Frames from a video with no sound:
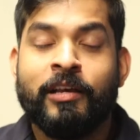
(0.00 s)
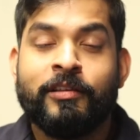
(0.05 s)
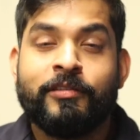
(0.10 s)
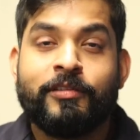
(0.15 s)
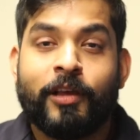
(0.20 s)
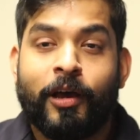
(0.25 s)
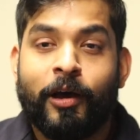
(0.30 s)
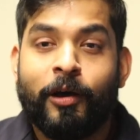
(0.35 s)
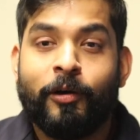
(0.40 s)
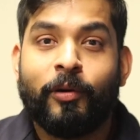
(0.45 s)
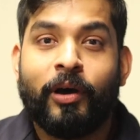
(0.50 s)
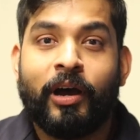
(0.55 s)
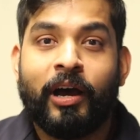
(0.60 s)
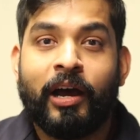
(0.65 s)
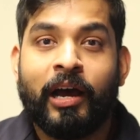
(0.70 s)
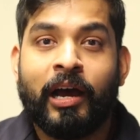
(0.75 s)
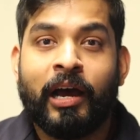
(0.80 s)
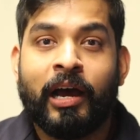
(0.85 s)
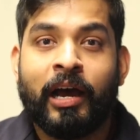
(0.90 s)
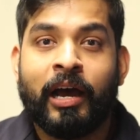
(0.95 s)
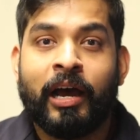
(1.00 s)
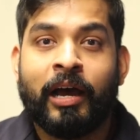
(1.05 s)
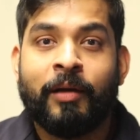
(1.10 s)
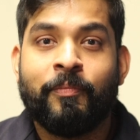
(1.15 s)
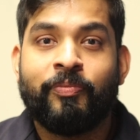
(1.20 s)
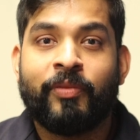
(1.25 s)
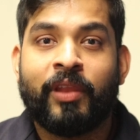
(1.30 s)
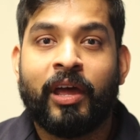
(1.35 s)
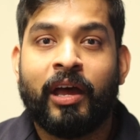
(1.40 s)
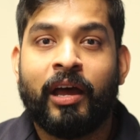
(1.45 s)
So
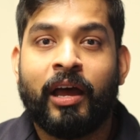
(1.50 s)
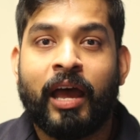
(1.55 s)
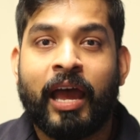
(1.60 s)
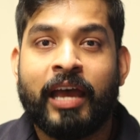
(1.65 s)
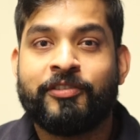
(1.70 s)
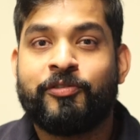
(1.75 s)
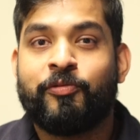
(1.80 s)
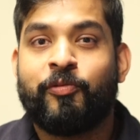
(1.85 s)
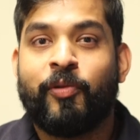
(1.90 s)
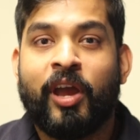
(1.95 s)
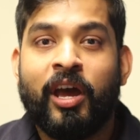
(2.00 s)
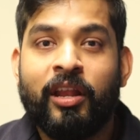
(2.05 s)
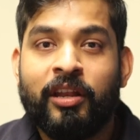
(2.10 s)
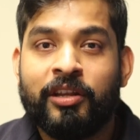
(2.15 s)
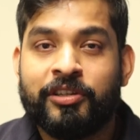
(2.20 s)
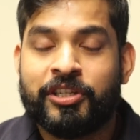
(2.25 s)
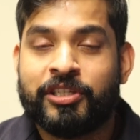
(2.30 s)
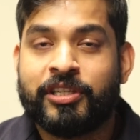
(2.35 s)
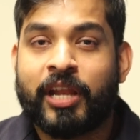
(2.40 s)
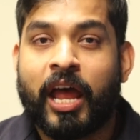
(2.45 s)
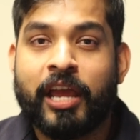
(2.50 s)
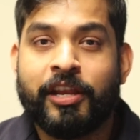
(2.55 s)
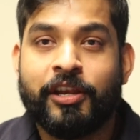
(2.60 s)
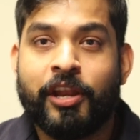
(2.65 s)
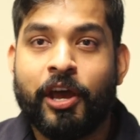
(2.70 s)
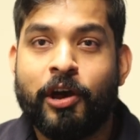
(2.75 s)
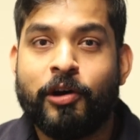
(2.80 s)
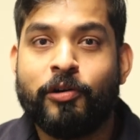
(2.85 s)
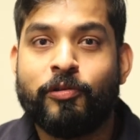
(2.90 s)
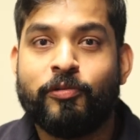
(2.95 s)
as a rheologist, I
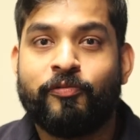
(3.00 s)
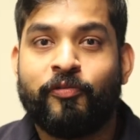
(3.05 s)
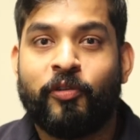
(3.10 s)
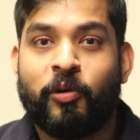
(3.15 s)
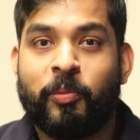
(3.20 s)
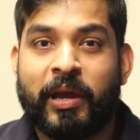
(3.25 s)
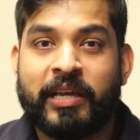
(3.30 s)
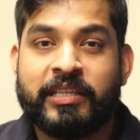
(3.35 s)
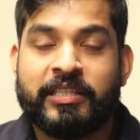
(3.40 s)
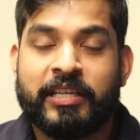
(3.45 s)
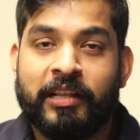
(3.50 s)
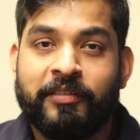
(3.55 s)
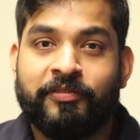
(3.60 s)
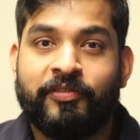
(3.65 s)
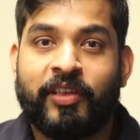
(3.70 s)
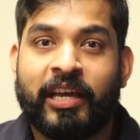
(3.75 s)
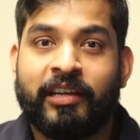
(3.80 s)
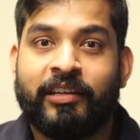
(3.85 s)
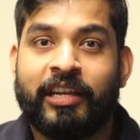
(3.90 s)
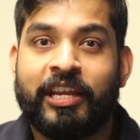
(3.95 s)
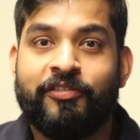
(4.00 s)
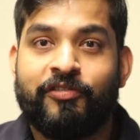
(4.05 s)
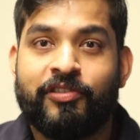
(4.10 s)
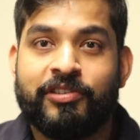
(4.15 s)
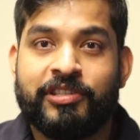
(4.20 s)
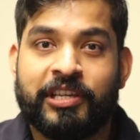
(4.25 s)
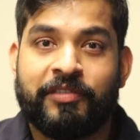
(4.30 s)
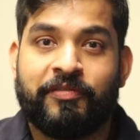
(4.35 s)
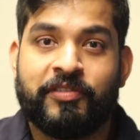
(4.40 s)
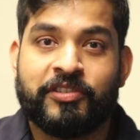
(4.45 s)
know for myself that
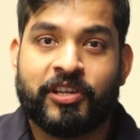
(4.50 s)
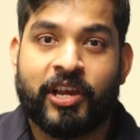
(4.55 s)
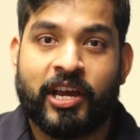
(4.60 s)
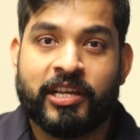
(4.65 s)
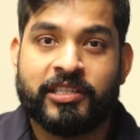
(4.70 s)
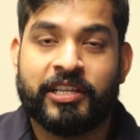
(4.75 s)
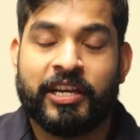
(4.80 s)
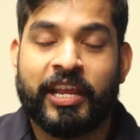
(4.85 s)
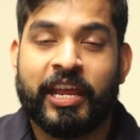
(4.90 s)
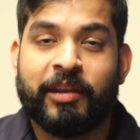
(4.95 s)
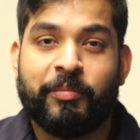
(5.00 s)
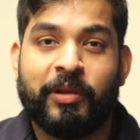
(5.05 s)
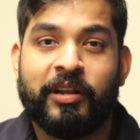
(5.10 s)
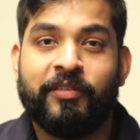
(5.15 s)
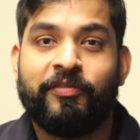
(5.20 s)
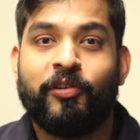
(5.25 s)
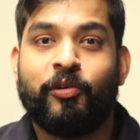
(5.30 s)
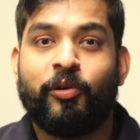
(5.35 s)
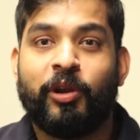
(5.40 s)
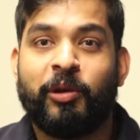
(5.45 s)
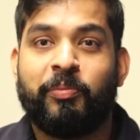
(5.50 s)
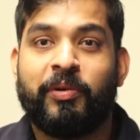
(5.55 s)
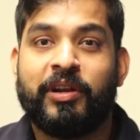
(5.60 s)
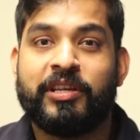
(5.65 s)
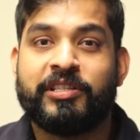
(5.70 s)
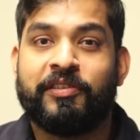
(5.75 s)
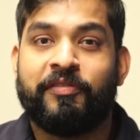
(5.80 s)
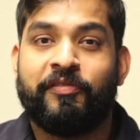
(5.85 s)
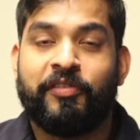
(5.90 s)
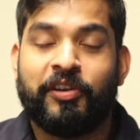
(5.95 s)
intrinsic viscosity and melt flow rate
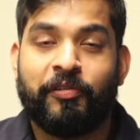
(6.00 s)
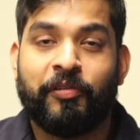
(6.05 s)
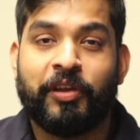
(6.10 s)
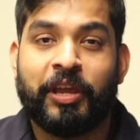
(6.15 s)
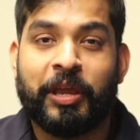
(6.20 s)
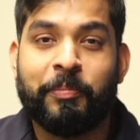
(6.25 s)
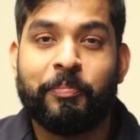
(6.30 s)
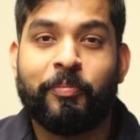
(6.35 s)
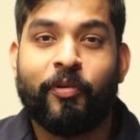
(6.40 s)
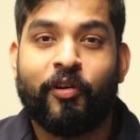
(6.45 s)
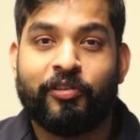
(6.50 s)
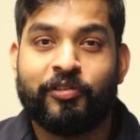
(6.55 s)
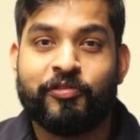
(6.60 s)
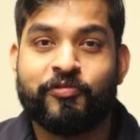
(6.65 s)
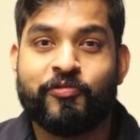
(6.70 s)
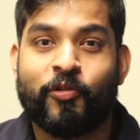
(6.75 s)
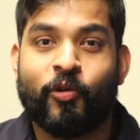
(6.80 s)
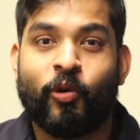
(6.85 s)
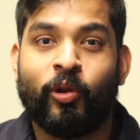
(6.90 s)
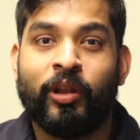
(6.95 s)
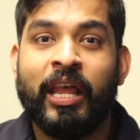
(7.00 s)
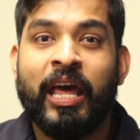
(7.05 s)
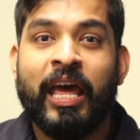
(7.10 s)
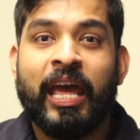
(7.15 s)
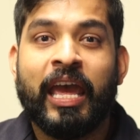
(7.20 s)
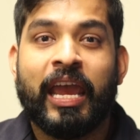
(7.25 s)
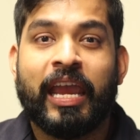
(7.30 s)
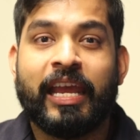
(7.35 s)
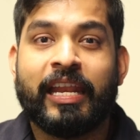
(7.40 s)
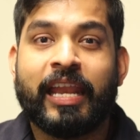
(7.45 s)
plays a very important role
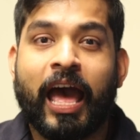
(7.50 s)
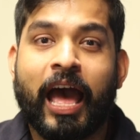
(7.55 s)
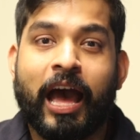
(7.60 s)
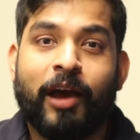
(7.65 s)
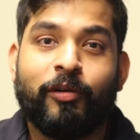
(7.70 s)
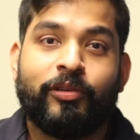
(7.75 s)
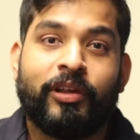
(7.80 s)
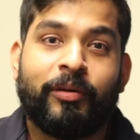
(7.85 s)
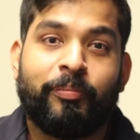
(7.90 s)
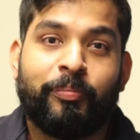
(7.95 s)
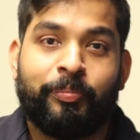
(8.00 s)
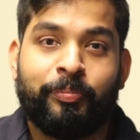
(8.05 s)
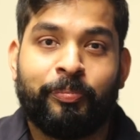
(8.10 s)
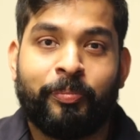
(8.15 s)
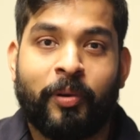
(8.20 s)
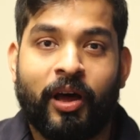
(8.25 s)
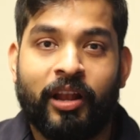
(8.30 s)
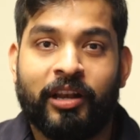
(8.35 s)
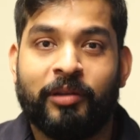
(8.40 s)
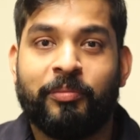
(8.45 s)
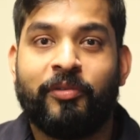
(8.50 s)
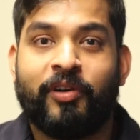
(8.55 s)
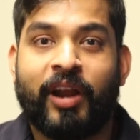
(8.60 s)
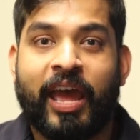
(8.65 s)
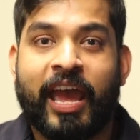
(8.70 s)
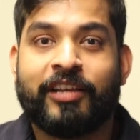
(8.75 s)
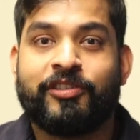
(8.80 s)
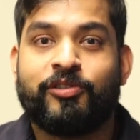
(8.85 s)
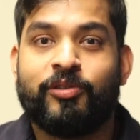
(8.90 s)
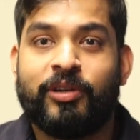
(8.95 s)
in how the polymer
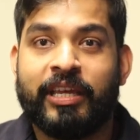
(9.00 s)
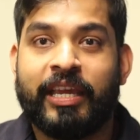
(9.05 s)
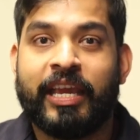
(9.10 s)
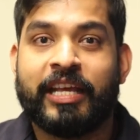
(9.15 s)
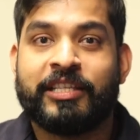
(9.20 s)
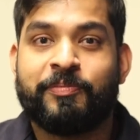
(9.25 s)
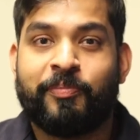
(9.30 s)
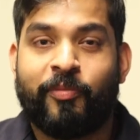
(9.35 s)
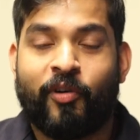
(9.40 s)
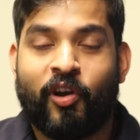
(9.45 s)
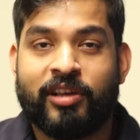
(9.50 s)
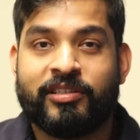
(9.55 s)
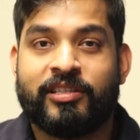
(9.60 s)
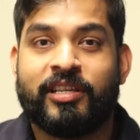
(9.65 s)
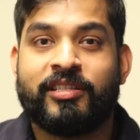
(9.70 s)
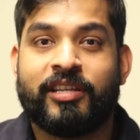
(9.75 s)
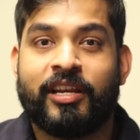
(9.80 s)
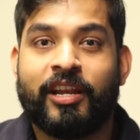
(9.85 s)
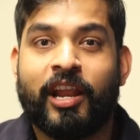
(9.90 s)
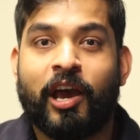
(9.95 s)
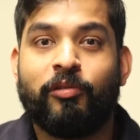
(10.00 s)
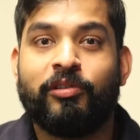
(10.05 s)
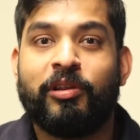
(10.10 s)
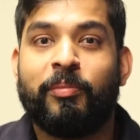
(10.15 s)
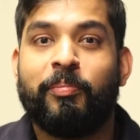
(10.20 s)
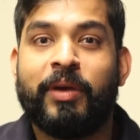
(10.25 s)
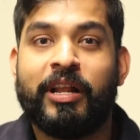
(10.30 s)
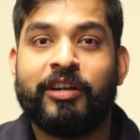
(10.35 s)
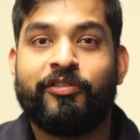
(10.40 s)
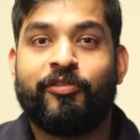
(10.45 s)
actually gets processed and how the
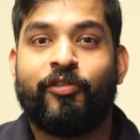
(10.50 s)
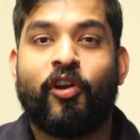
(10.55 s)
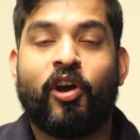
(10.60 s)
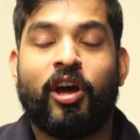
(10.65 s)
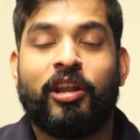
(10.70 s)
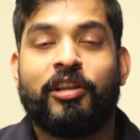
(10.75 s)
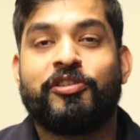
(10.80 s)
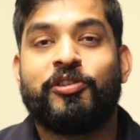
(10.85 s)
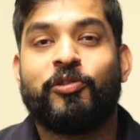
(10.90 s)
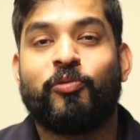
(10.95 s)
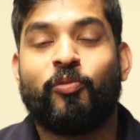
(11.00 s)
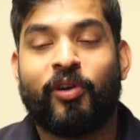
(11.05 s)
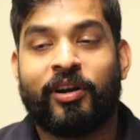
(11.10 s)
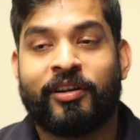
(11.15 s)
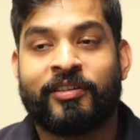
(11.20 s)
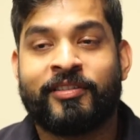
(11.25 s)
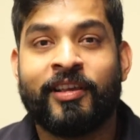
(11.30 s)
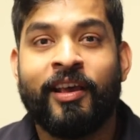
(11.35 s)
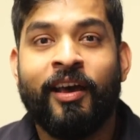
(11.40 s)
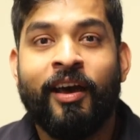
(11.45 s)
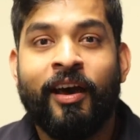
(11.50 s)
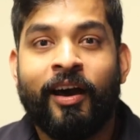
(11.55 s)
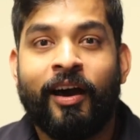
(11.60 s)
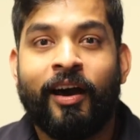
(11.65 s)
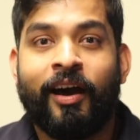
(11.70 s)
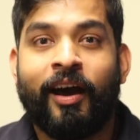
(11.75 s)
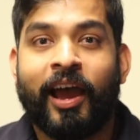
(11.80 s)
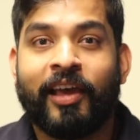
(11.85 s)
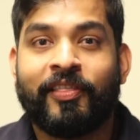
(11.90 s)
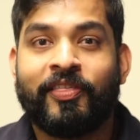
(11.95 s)
melt rheology works.
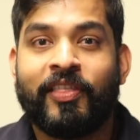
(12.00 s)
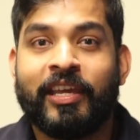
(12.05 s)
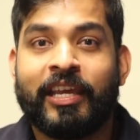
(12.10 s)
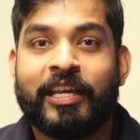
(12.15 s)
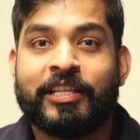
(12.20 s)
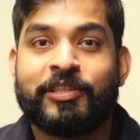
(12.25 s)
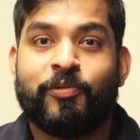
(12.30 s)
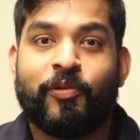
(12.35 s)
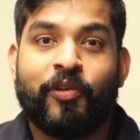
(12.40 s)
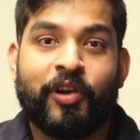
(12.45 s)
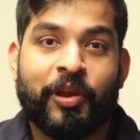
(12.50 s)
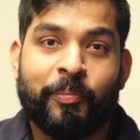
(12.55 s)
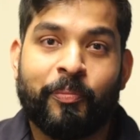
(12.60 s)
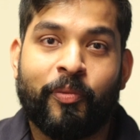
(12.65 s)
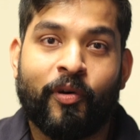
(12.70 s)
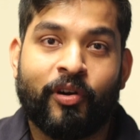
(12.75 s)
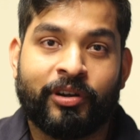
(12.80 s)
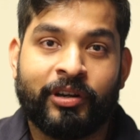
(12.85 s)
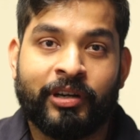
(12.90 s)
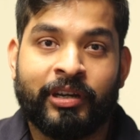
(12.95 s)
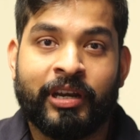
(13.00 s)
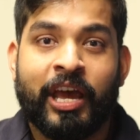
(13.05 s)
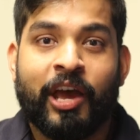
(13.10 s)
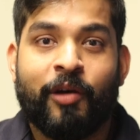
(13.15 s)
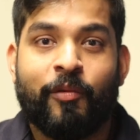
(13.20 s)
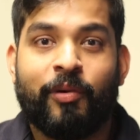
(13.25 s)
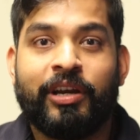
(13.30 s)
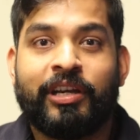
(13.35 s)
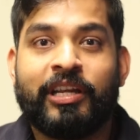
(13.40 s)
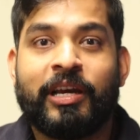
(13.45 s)
I think it's very important
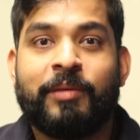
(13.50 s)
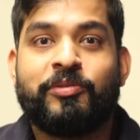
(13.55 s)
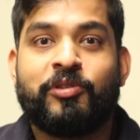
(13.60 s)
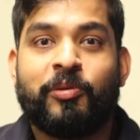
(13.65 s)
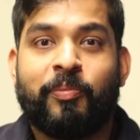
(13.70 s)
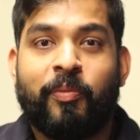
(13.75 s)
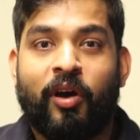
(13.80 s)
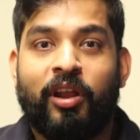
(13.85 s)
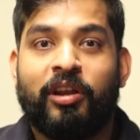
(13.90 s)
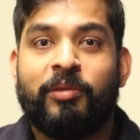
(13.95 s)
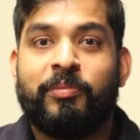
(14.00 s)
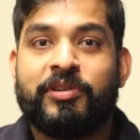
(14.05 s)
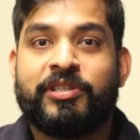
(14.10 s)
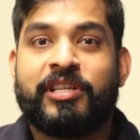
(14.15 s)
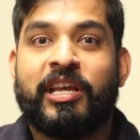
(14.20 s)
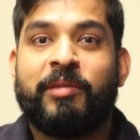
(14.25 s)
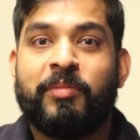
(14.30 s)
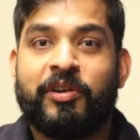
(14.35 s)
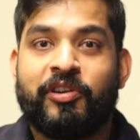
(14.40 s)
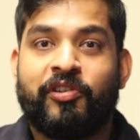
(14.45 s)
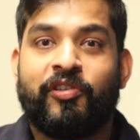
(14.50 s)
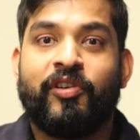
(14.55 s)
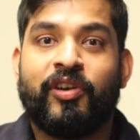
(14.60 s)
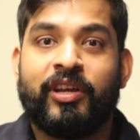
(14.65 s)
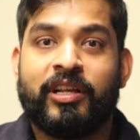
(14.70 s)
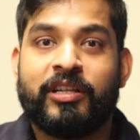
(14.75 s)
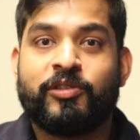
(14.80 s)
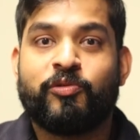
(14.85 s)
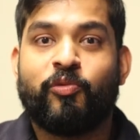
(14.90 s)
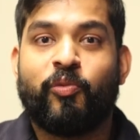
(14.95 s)
when it comes to polymers and
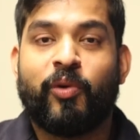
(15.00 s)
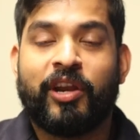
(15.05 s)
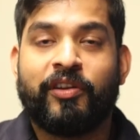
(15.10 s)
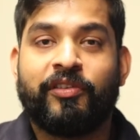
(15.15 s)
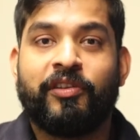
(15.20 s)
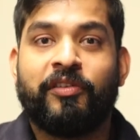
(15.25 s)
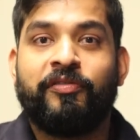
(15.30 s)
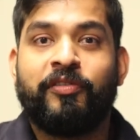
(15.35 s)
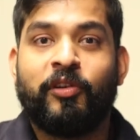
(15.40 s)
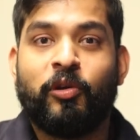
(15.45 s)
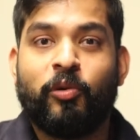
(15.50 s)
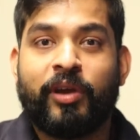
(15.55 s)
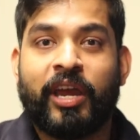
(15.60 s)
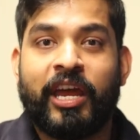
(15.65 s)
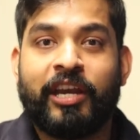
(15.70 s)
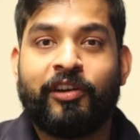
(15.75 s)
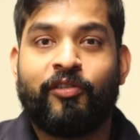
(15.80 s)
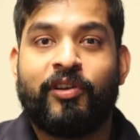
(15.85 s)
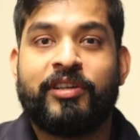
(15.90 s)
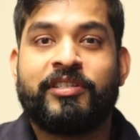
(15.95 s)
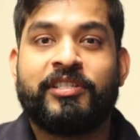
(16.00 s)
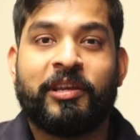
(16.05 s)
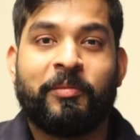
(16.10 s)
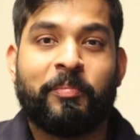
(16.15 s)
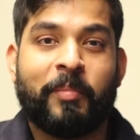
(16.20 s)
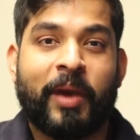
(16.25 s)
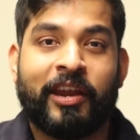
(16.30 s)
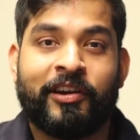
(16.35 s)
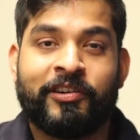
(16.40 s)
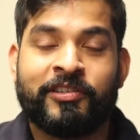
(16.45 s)
materials where the flow
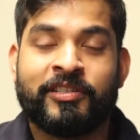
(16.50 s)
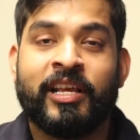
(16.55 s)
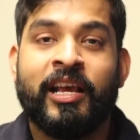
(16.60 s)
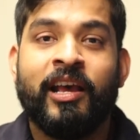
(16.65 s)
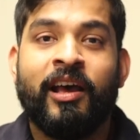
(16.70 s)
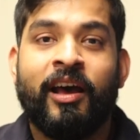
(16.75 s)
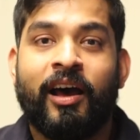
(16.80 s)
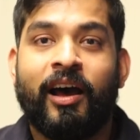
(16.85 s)
characteristic matters.